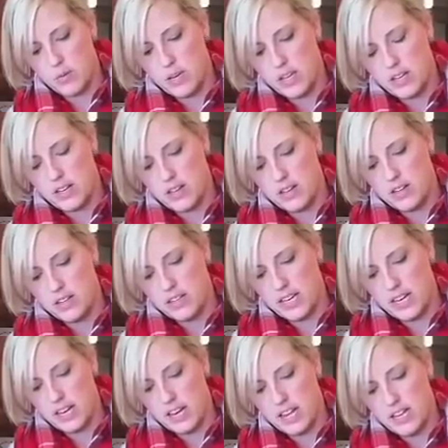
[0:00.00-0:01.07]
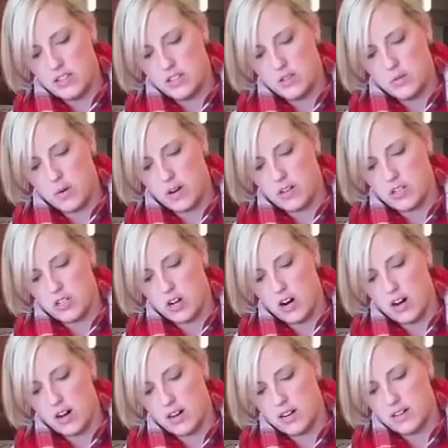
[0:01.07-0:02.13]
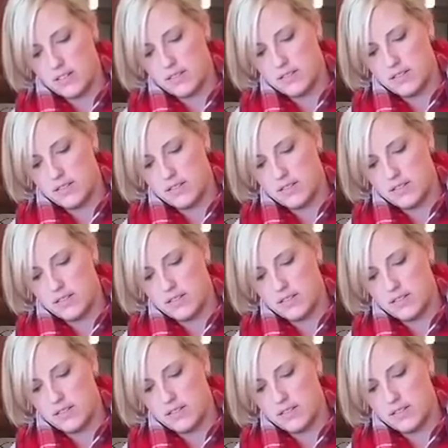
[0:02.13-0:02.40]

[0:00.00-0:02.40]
we can get it into our jar.